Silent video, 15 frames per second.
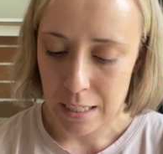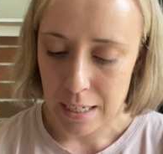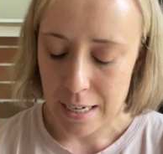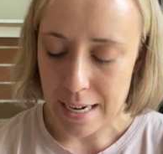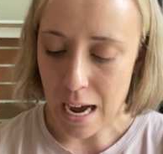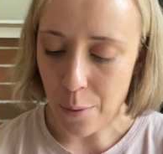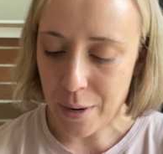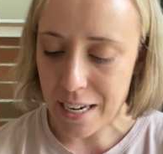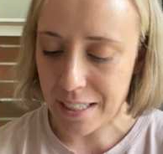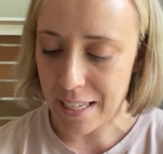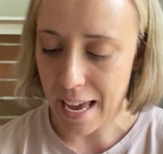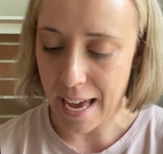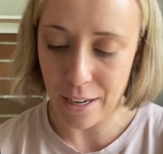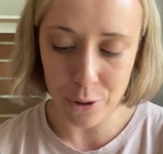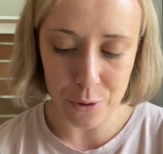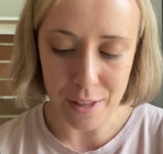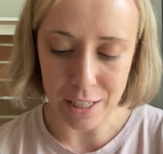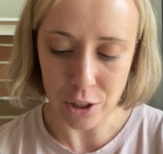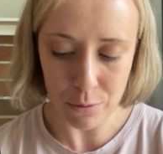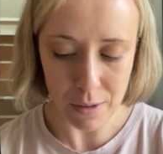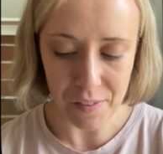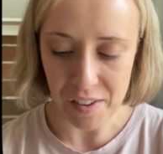Now we need to handle that
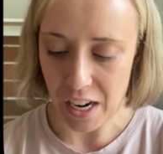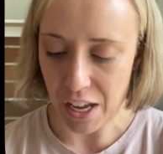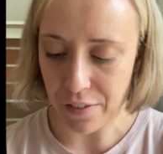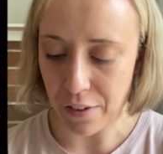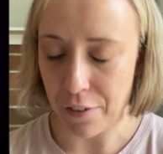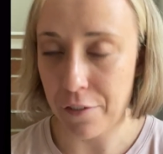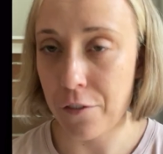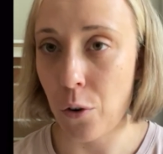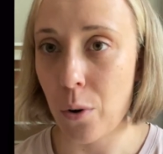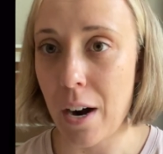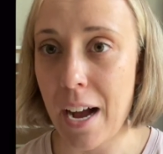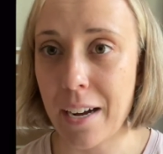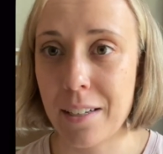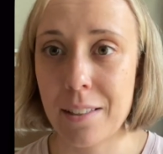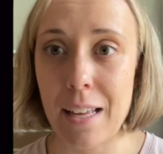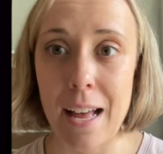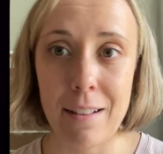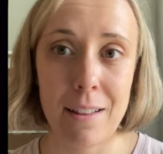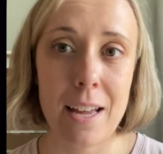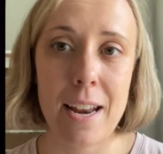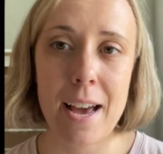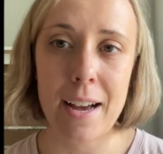derivative of 4x
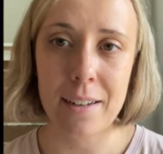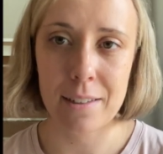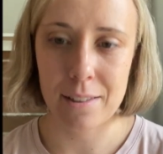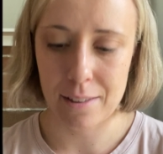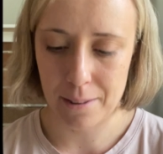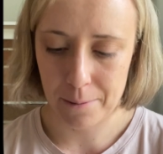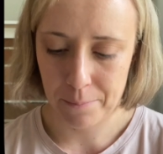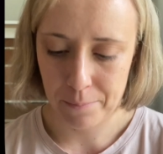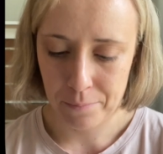ln x.